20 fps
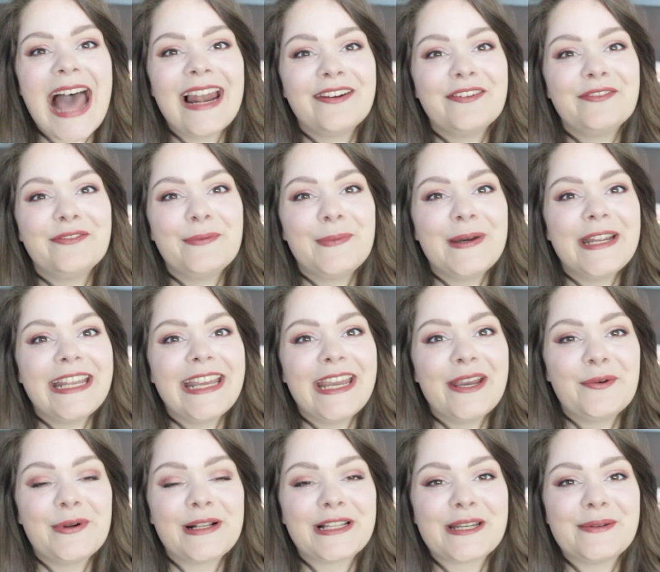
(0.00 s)
Hello everybody,
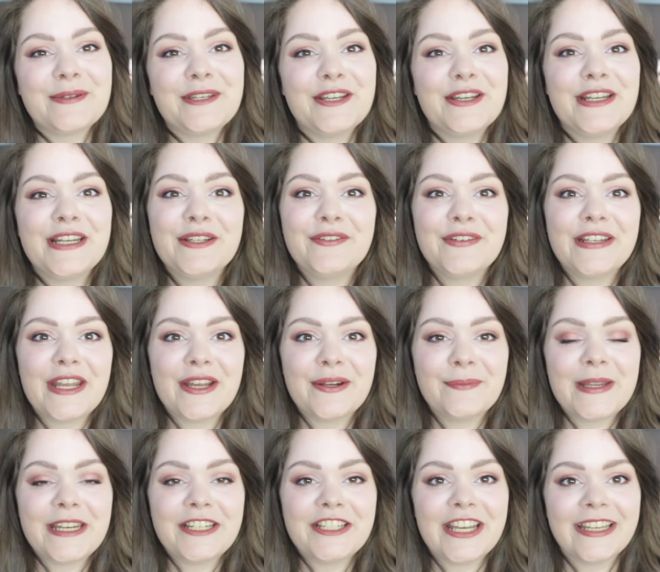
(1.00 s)
welcome to a new video on
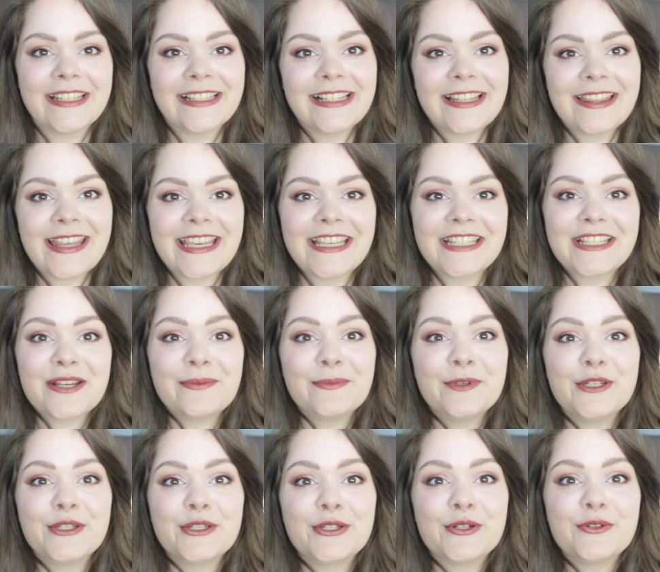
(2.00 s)
my channel. Thank you so
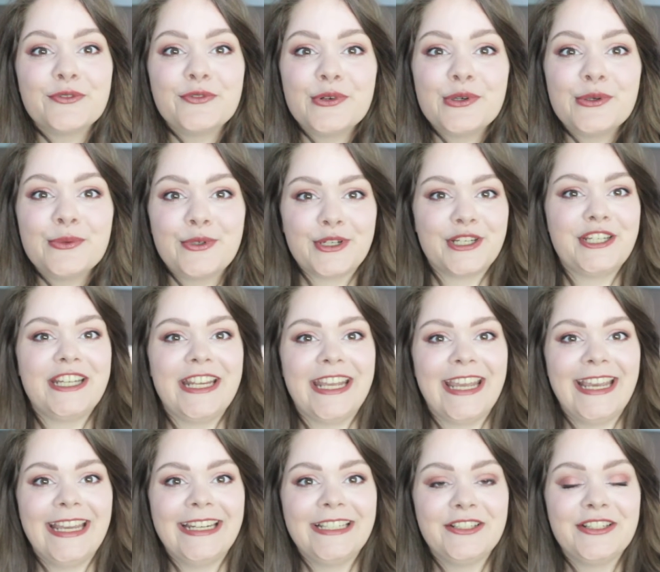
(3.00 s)
much for
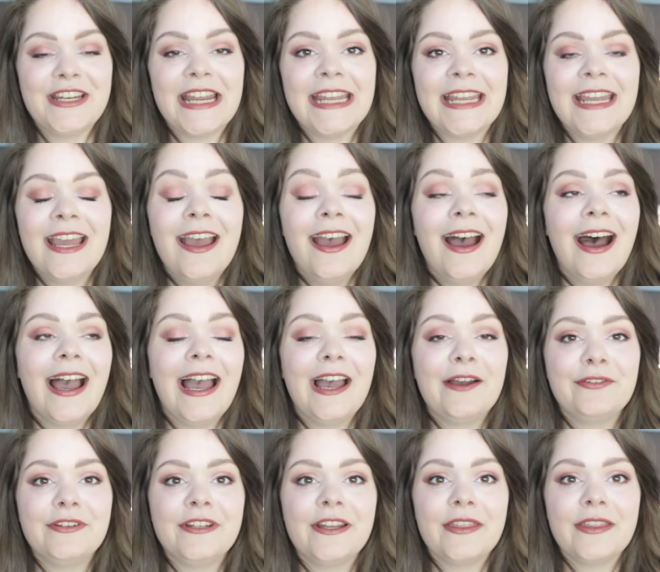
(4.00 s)
watching it. Today I
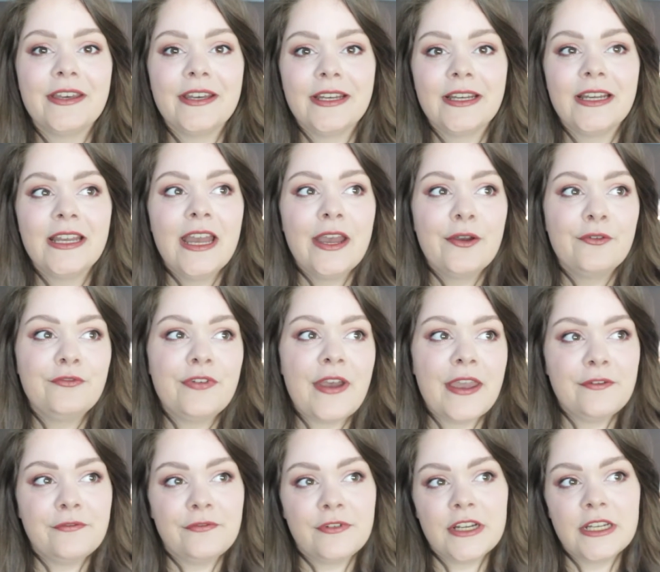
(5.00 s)
have another
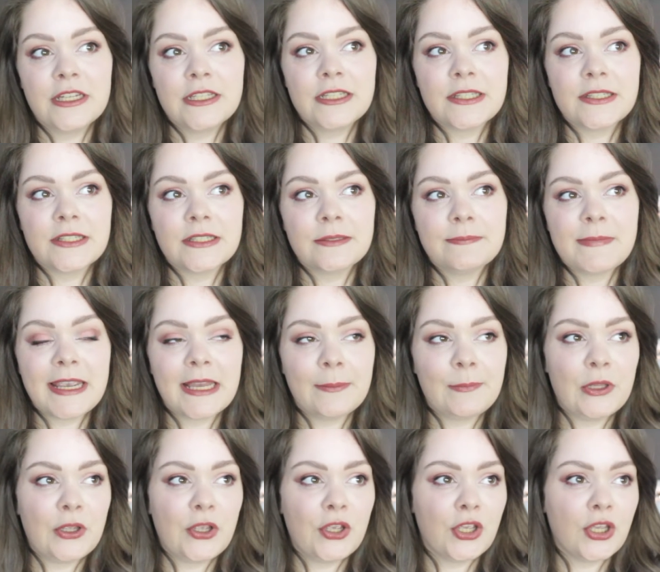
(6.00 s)
favorites makeup
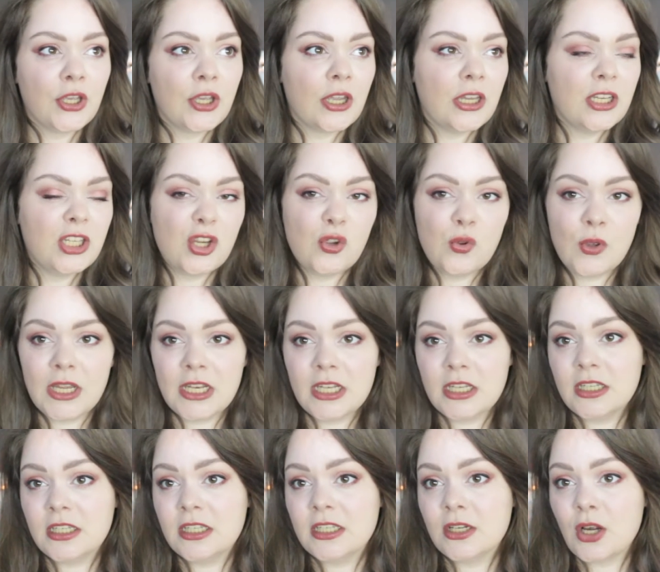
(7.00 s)
look
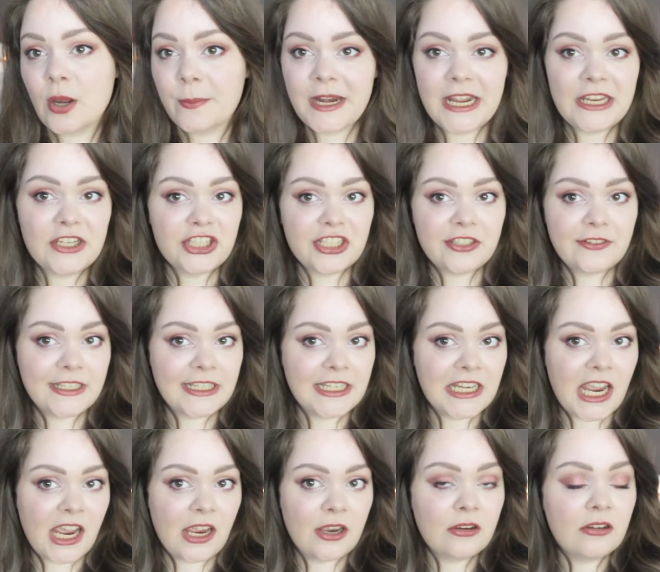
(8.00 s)
NewIns combination
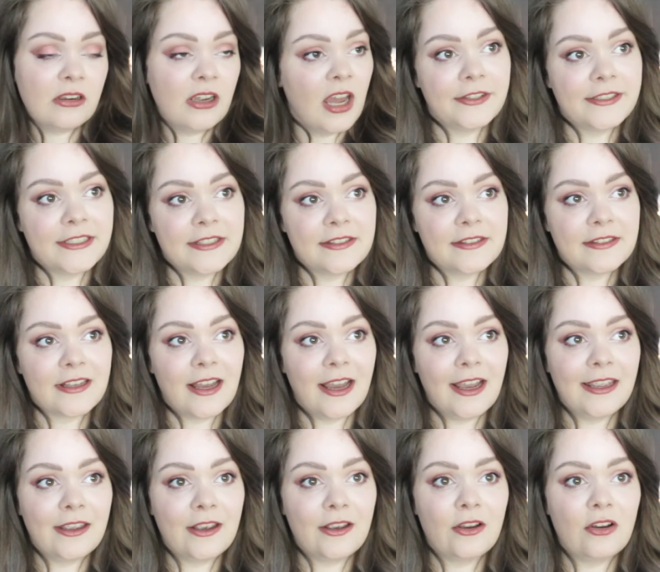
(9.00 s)
video. Since
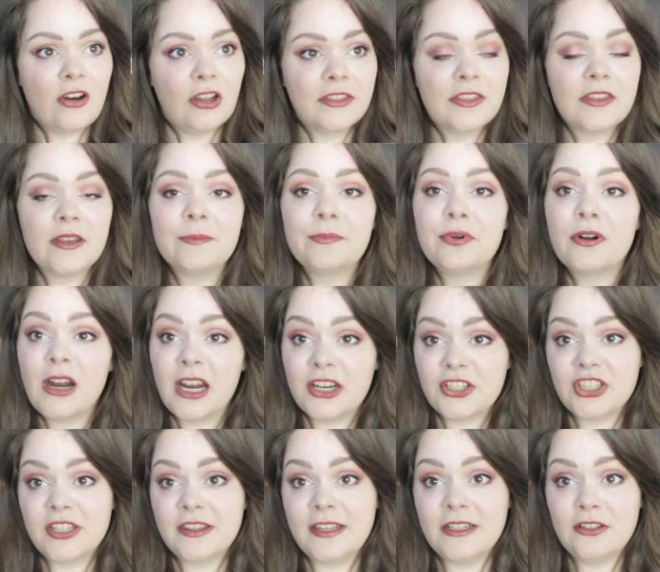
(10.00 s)
I got the
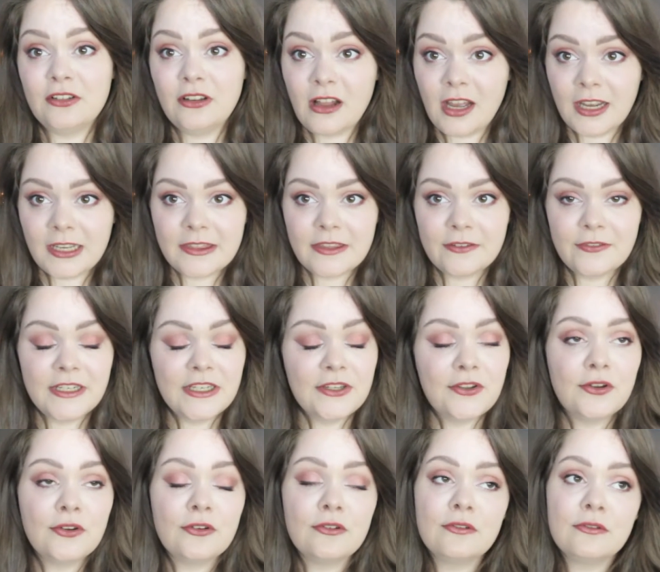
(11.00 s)
impression that you liked the
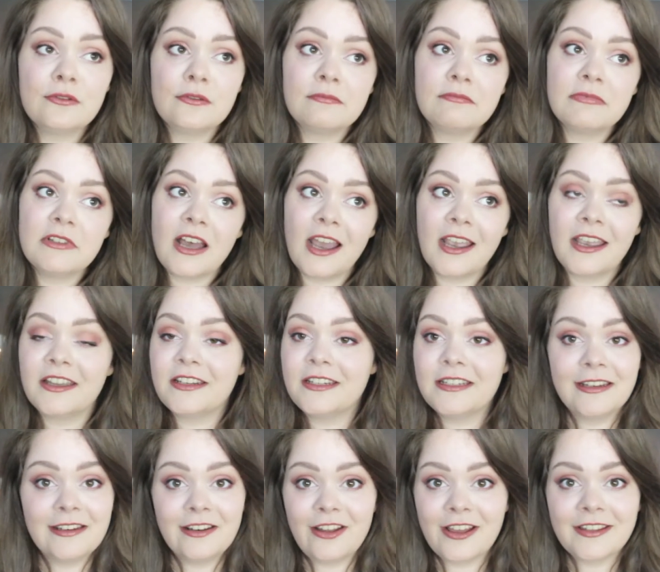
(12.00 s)
video like I
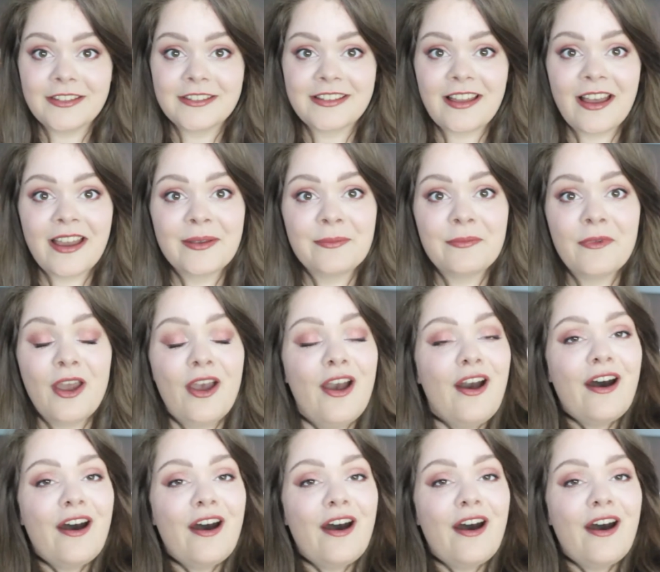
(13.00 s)
did it last time,